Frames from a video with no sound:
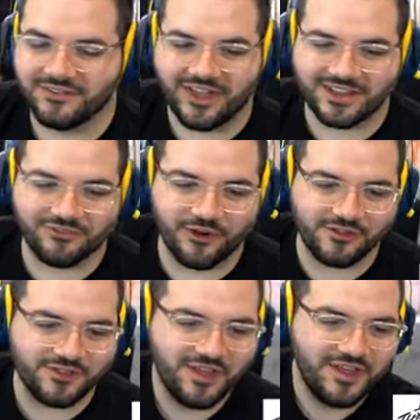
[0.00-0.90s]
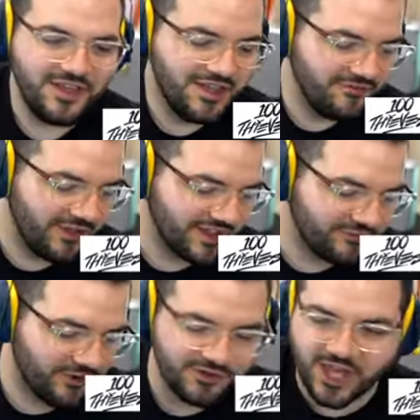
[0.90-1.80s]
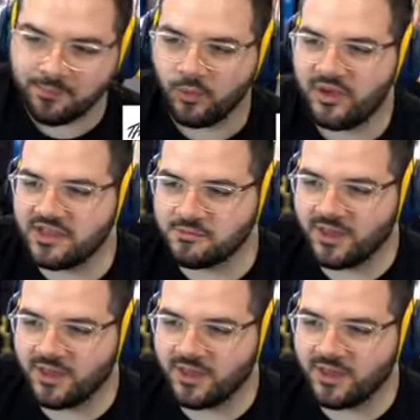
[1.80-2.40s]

For like the first, no, for like the first couple weeks, be.